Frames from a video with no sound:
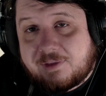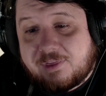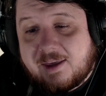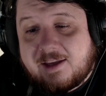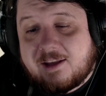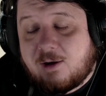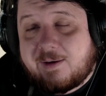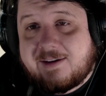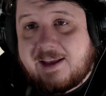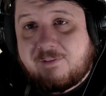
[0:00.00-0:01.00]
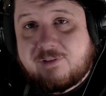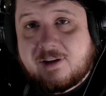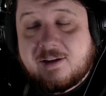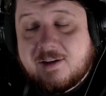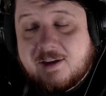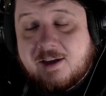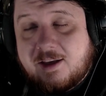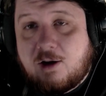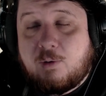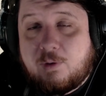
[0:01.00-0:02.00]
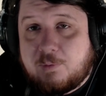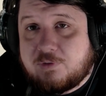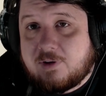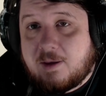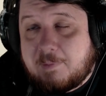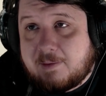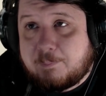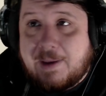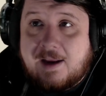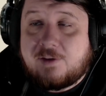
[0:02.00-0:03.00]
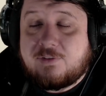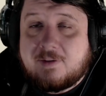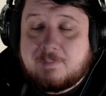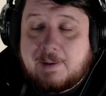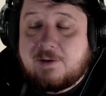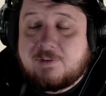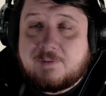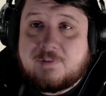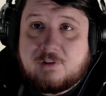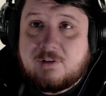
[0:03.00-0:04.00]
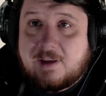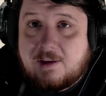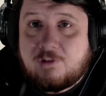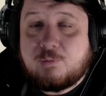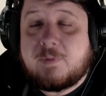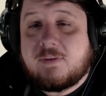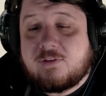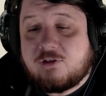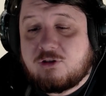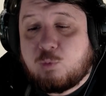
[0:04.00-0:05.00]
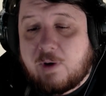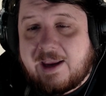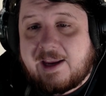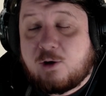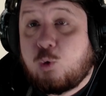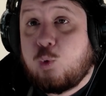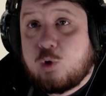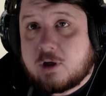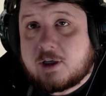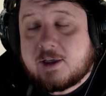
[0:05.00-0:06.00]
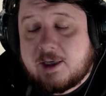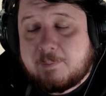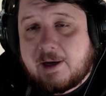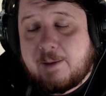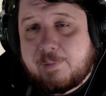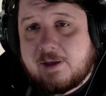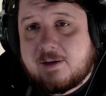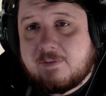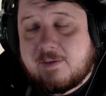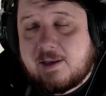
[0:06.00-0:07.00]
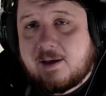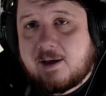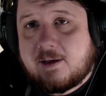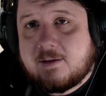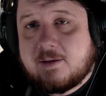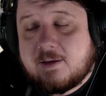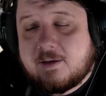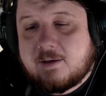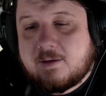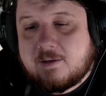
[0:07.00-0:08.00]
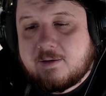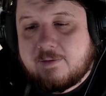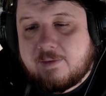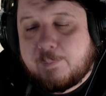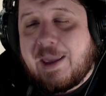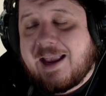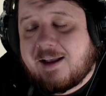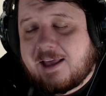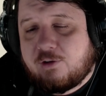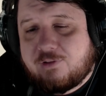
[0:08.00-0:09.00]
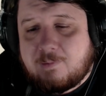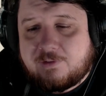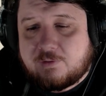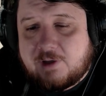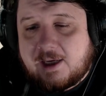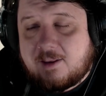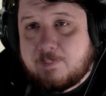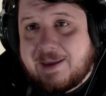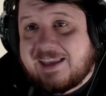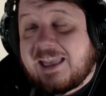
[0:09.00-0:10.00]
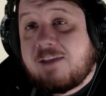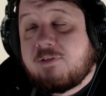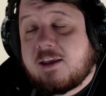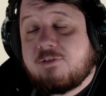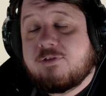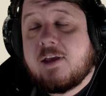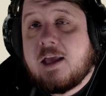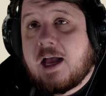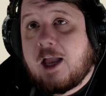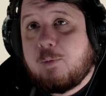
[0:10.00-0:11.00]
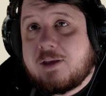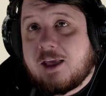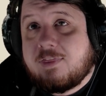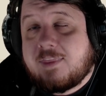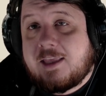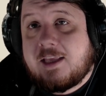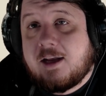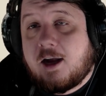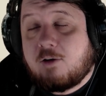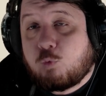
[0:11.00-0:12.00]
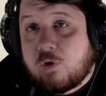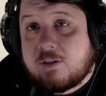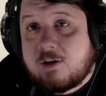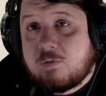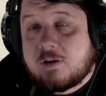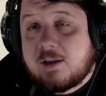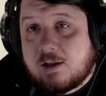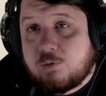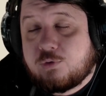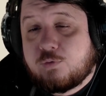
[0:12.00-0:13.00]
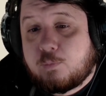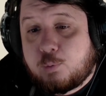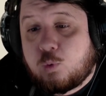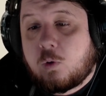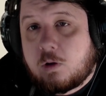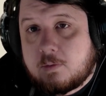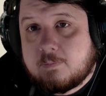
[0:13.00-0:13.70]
thing. I didn't have to. It was. I mean, the bank stuff still is, but this is just way cooler in my opinion than the bank. I don't see myself taking the bank, even if I would get the really really useful pool.